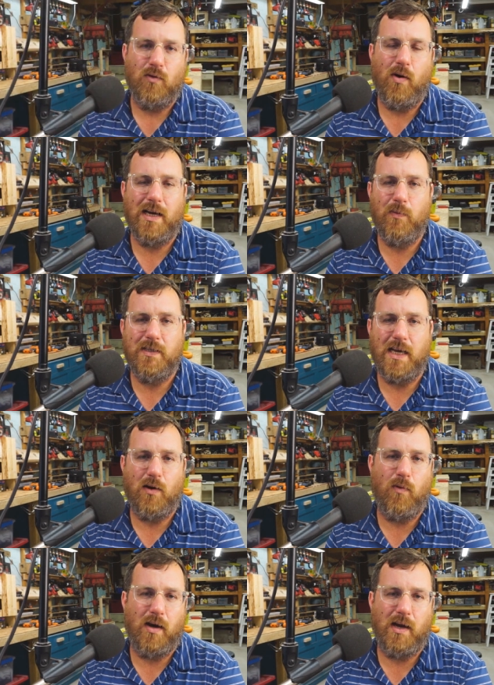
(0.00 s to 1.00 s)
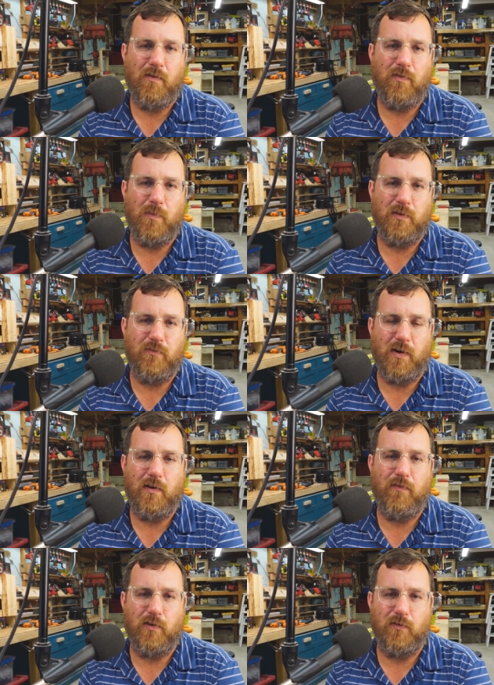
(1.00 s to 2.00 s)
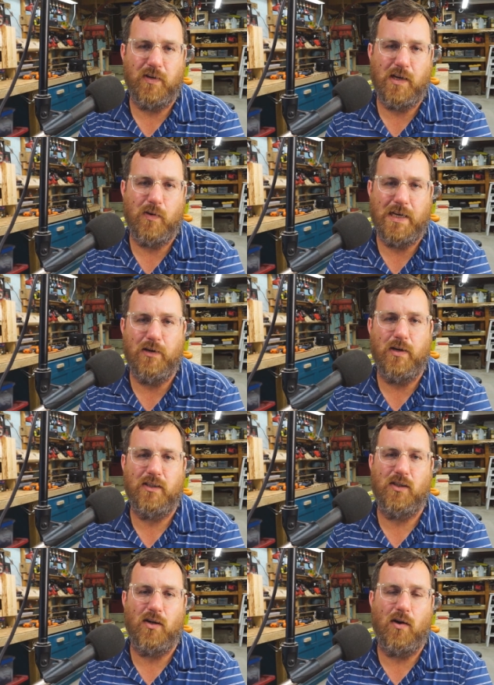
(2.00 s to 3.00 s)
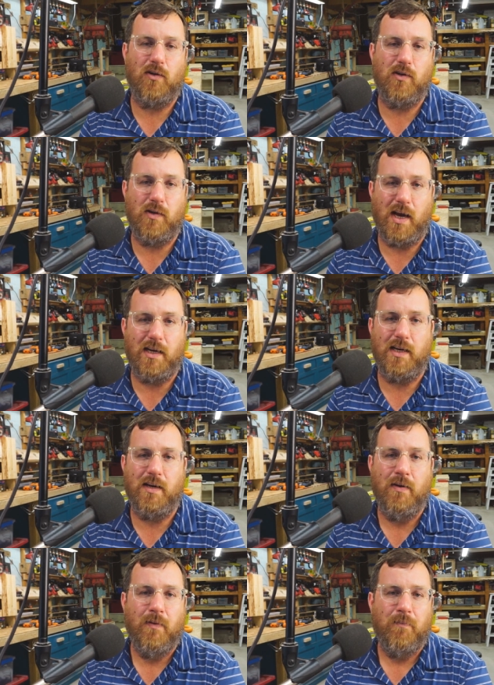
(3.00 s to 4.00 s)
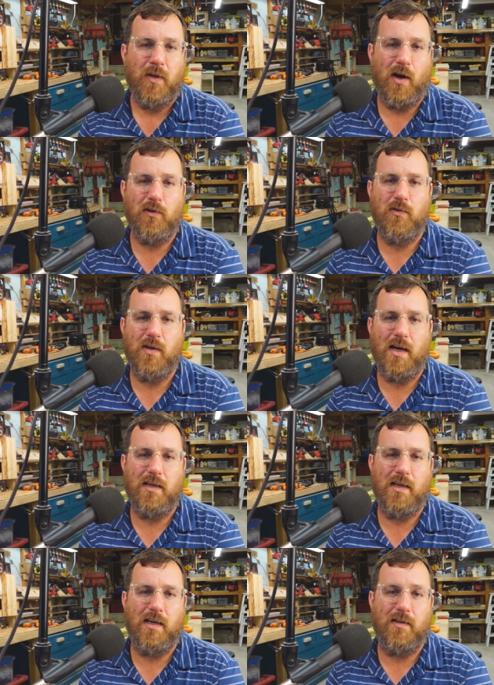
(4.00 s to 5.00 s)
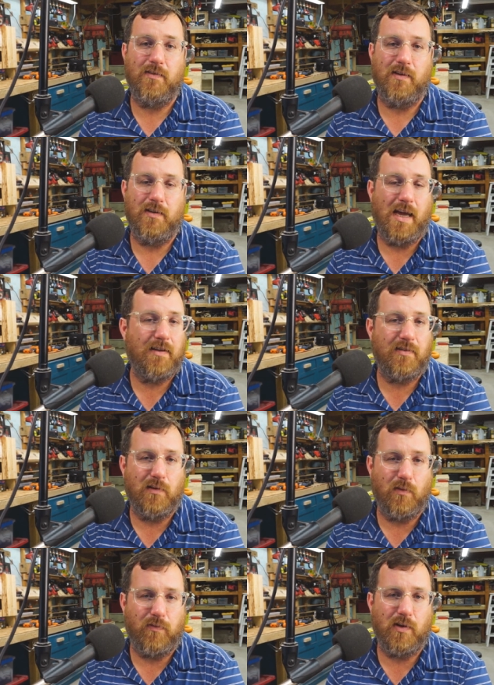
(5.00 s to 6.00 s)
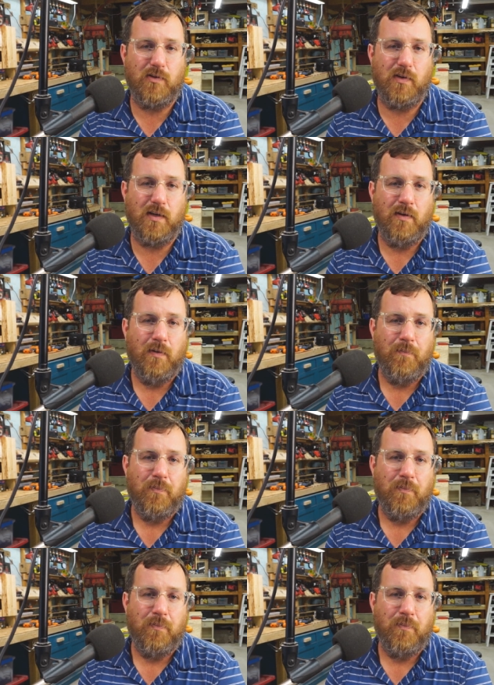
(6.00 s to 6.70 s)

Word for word: So what can we take away from this very first video, an introduction to R two ninety? R two ninety is an excellent refrigerant,